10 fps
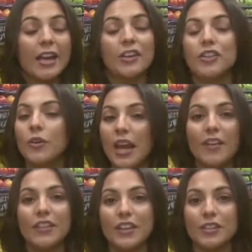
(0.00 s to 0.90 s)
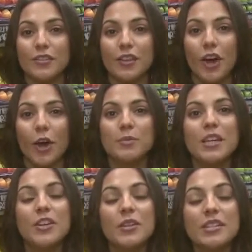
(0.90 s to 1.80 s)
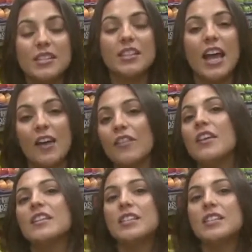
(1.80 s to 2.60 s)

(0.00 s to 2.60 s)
and you don't have the guilt of the carbs, and you can still have